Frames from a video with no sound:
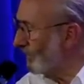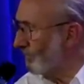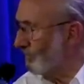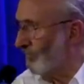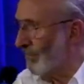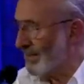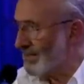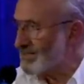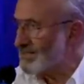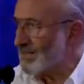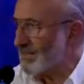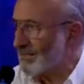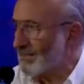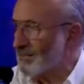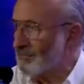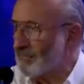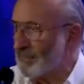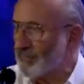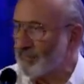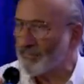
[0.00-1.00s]
but
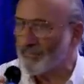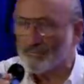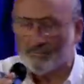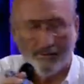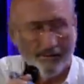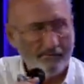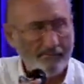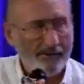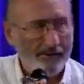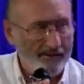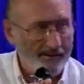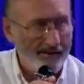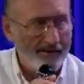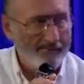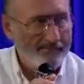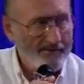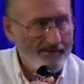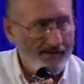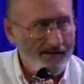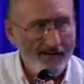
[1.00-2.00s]
basically people come to
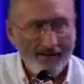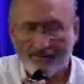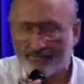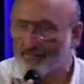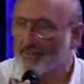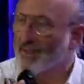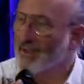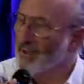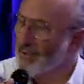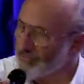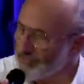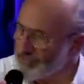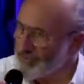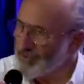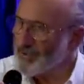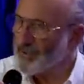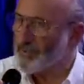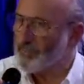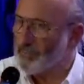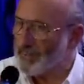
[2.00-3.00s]
clubs to have
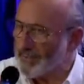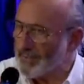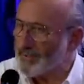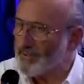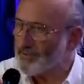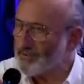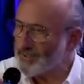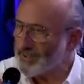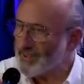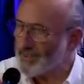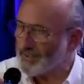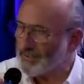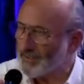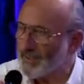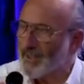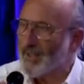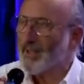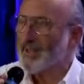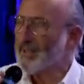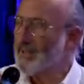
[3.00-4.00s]
fun and be entertained.